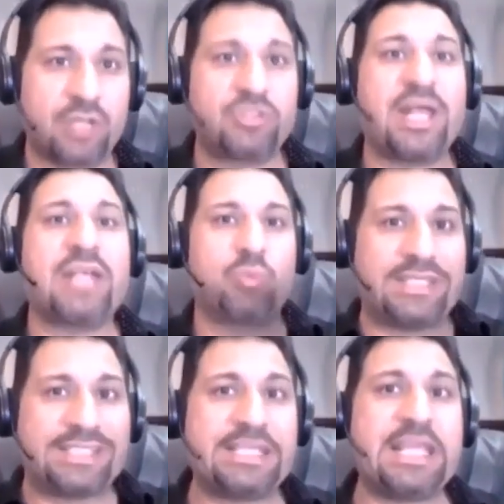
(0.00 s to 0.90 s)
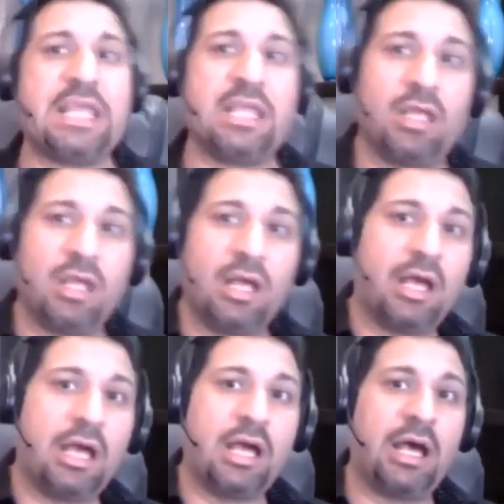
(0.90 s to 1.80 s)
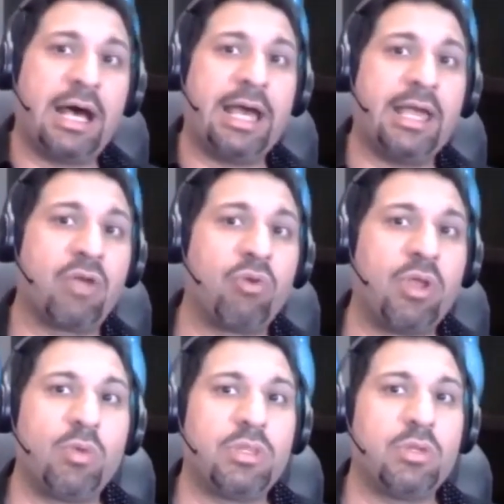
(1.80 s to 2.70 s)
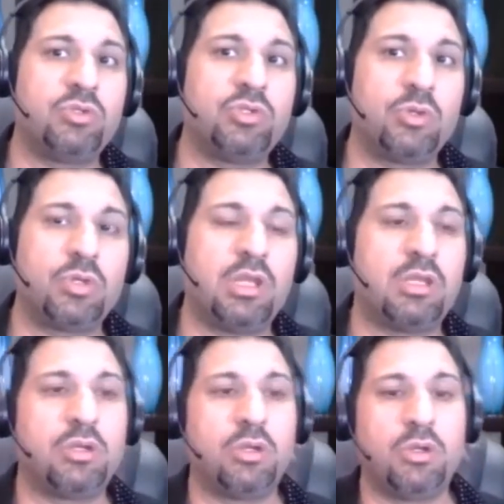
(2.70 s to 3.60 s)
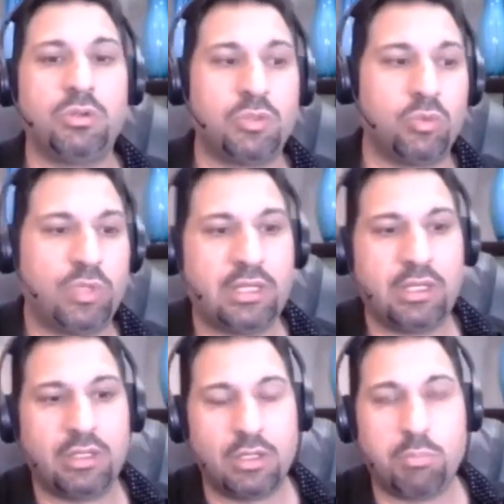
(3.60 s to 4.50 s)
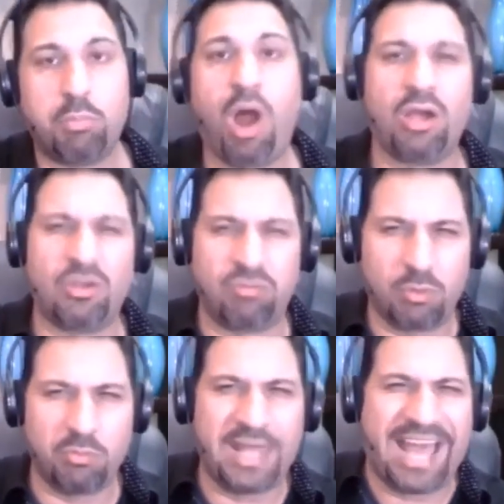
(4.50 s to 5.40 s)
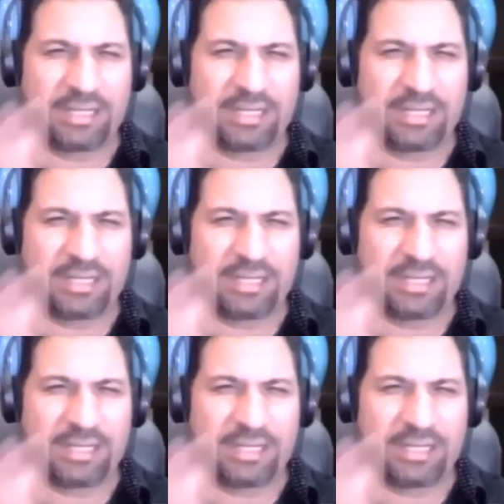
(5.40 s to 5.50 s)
just as we see uh, I agree with you, Judy, to to really depart from